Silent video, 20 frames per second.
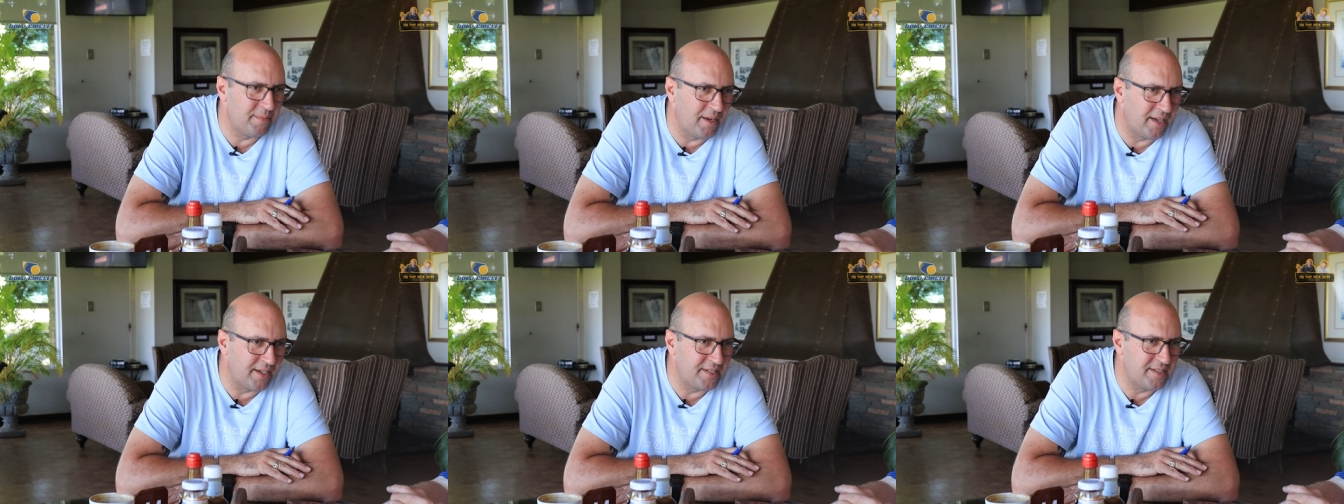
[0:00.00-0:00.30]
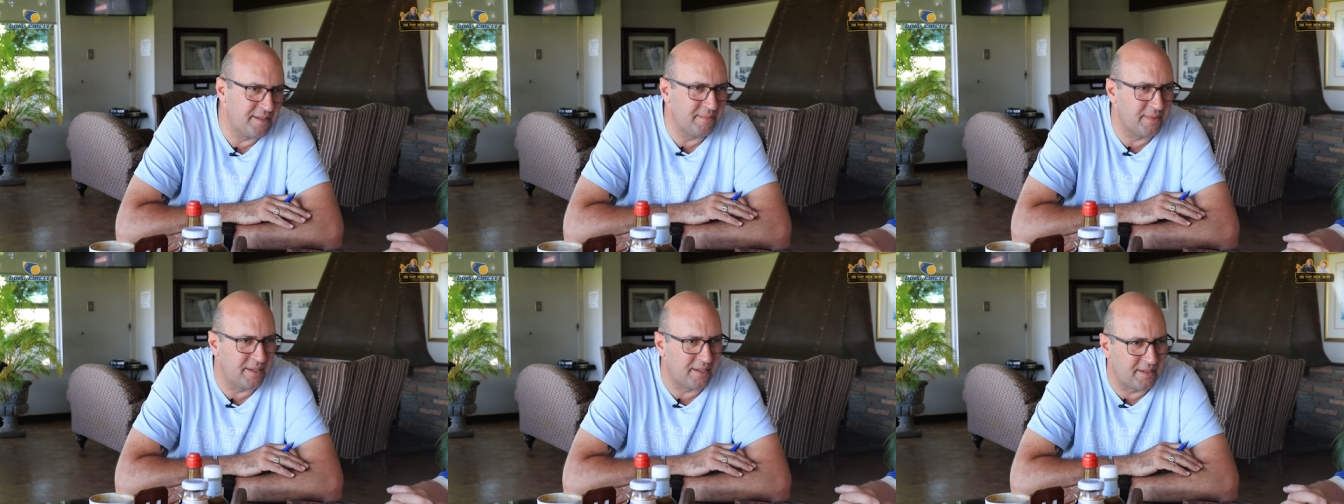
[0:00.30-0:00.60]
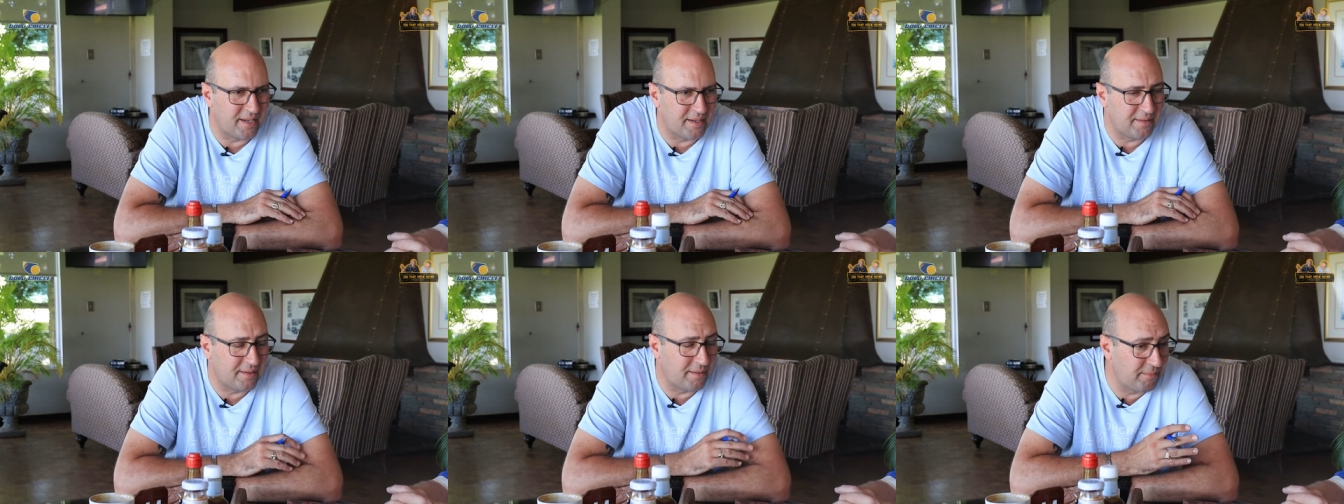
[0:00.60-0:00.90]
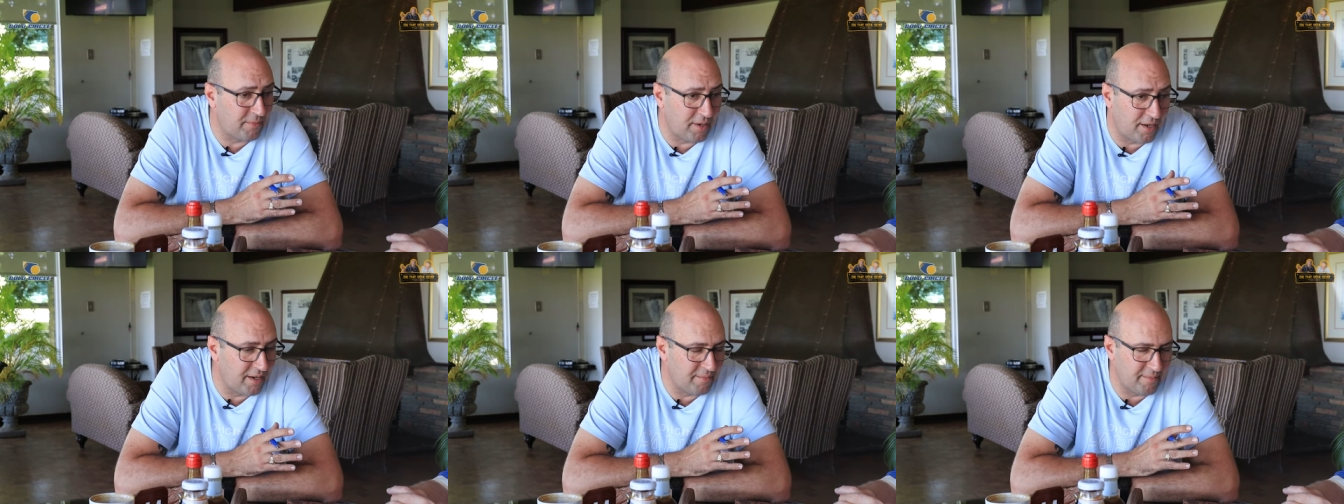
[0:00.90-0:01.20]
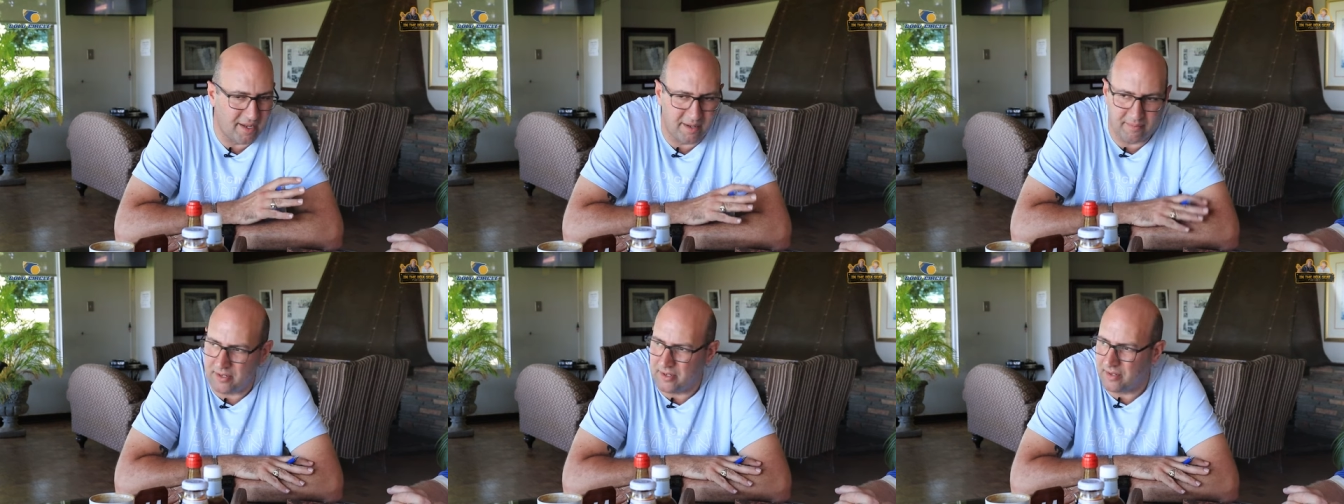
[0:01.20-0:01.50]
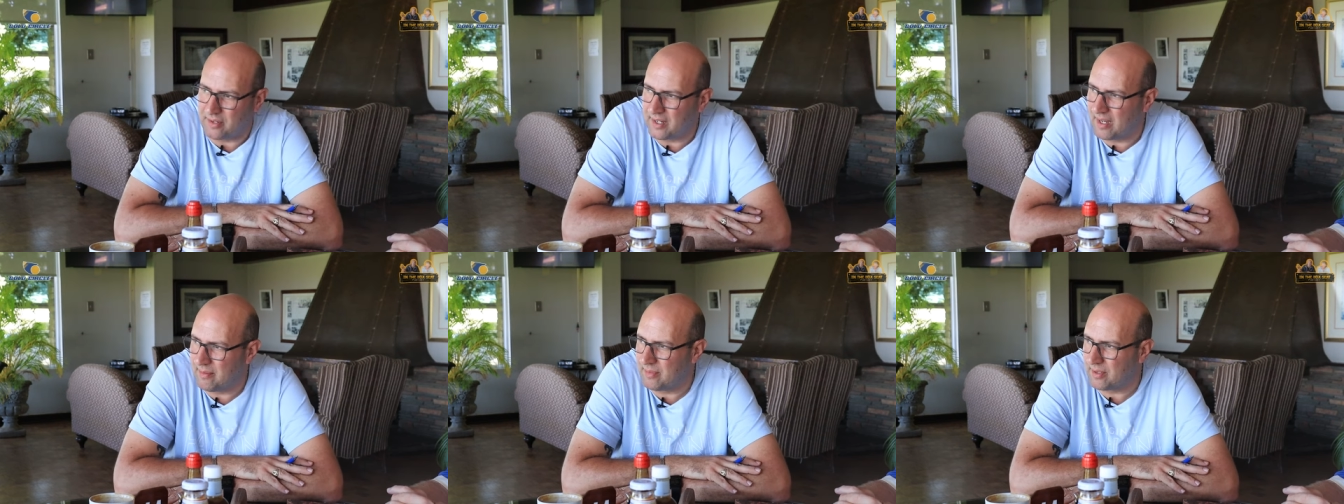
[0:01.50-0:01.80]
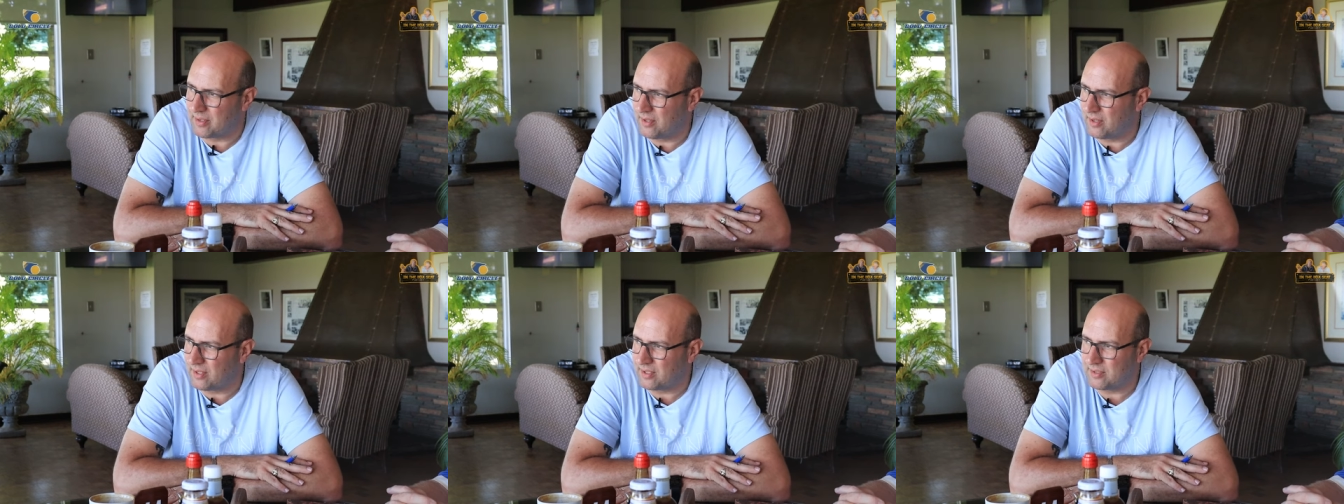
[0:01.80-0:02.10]
about him, and, and I don't know, maybe you
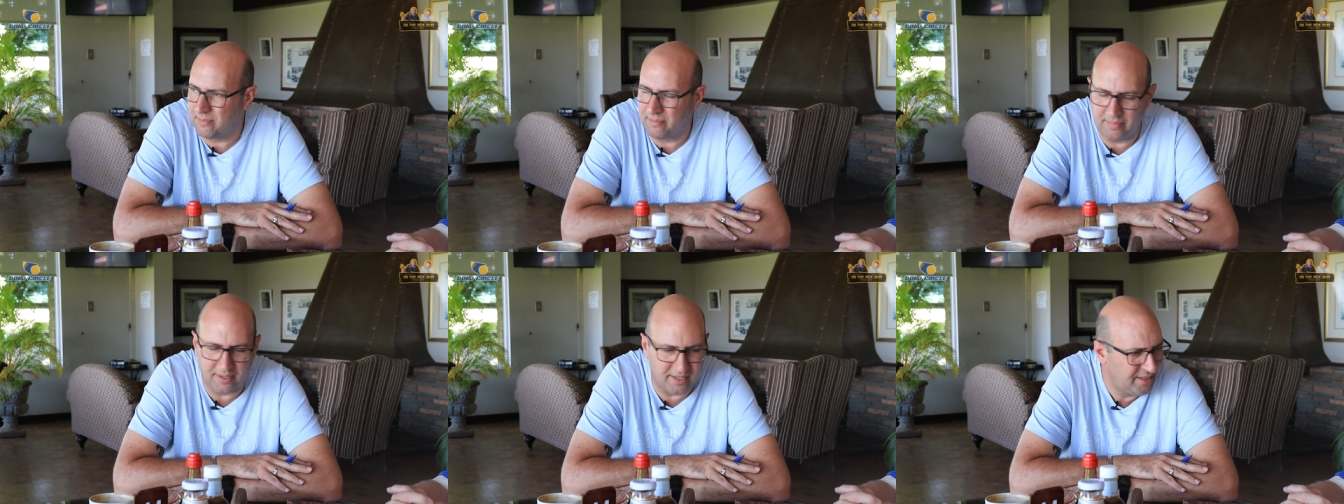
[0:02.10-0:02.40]
came across him.